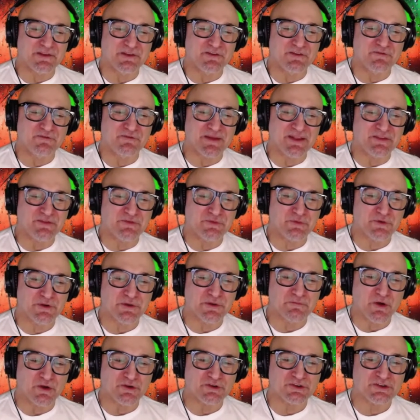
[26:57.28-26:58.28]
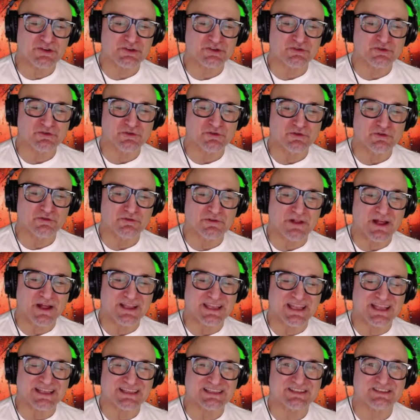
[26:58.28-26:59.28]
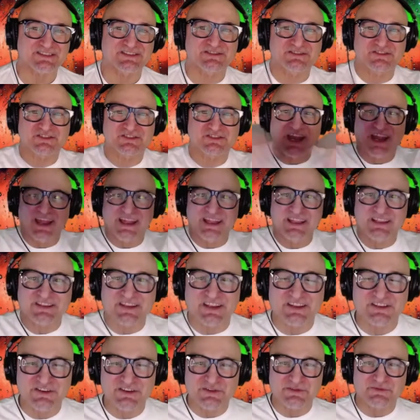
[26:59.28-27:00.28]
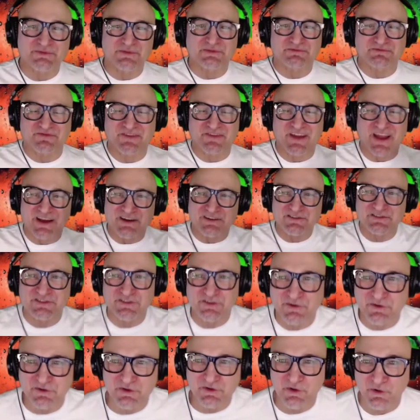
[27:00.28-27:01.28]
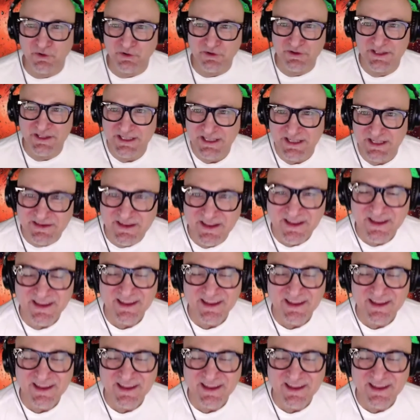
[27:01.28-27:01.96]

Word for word: you've been through an emotional, I guess, change, and you've found your calling and,